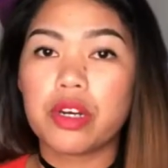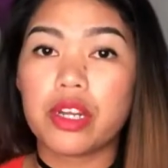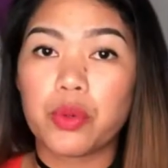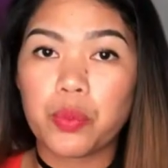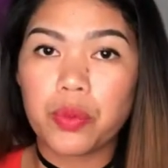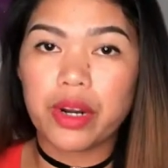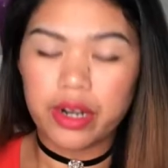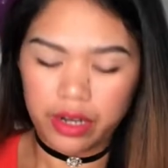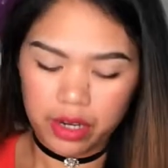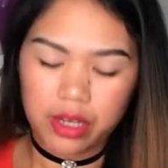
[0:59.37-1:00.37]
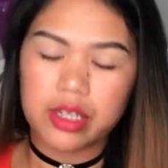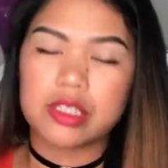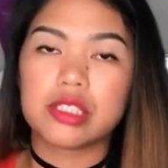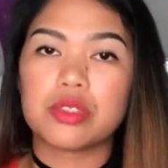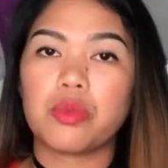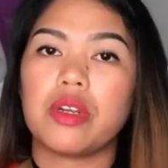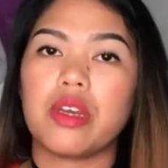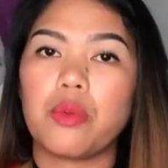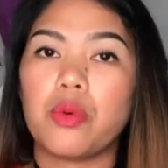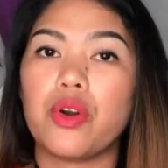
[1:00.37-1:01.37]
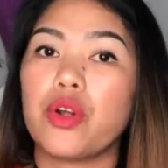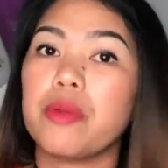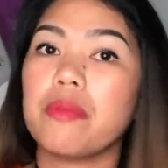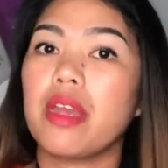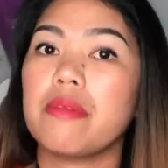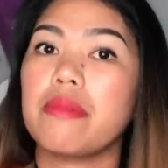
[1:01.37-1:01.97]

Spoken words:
what I wore. This is what I wore on my